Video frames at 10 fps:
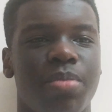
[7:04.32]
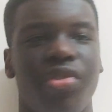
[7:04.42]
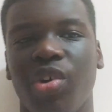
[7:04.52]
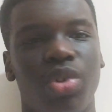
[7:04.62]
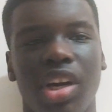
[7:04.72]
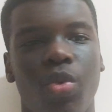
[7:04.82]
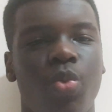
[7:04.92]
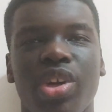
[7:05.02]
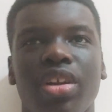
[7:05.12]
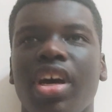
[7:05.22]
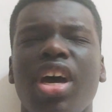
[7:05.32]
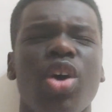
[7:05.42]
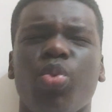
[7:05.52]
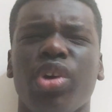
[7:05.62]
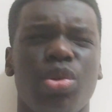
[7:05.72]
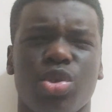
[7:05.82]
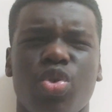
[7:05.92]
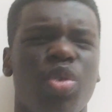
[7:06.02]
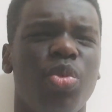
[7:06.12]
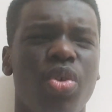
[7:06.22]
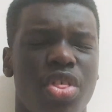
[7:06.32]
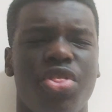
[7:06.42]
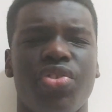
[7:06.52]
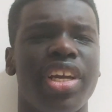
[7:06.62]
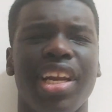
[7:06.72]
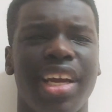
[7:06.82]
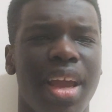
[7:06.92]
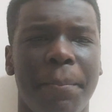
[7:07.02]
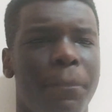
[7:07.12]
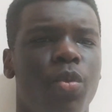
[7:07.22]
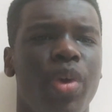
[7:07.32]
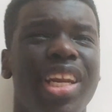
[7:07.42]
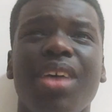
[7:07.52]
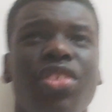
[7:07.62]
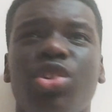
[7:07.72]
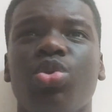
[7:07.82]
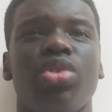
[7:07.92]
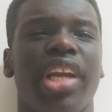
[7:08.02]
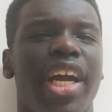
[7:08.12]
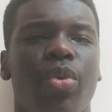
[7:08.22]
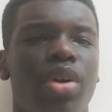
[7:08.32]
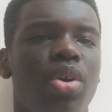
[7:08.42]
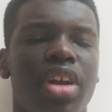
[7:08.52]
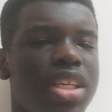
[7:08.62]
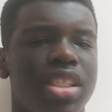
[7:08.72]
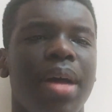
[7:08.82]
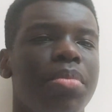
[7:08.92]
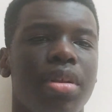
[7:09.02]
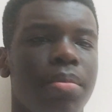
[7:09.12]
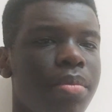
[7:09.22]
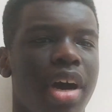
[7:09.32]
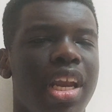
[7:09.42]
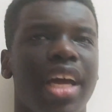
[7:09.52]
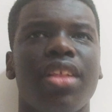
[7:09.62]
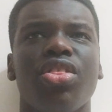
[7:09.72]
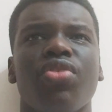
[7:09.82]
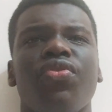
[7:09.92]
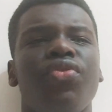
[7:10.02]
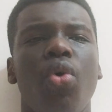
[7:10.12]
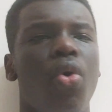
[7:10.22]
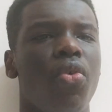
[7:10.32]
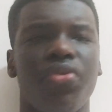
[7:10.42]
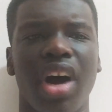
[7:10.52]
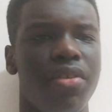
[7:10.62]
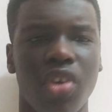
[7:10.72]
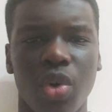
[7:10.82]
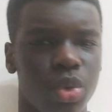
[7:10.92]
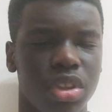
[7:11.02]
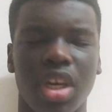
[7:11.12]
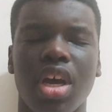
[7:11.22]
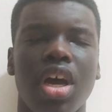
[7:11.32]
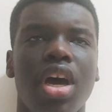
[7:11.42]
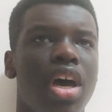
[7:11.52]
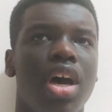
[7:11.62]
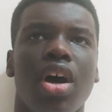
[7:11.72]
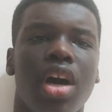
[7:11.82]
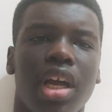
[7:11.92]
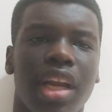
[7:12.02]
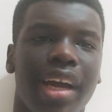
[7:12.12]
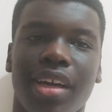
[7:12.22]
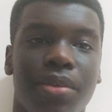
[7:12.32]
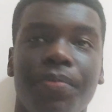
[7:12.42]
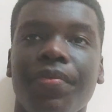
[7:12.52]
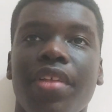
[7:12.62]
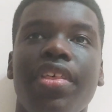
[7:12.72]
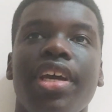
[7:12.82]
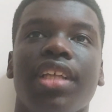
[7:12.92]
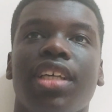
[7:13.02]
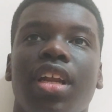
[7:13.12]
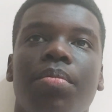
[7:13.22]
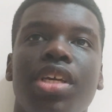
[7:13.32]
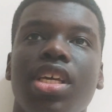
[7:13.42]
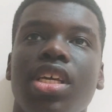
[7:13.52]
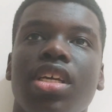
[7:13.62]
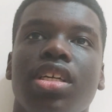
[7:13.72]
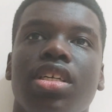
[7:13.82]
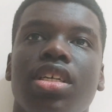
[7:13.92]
be real now. We don't score more than 3 in a game. We never do. Like we're not gonna slap them by like 4 or 5 goals. Like I think it's gonna be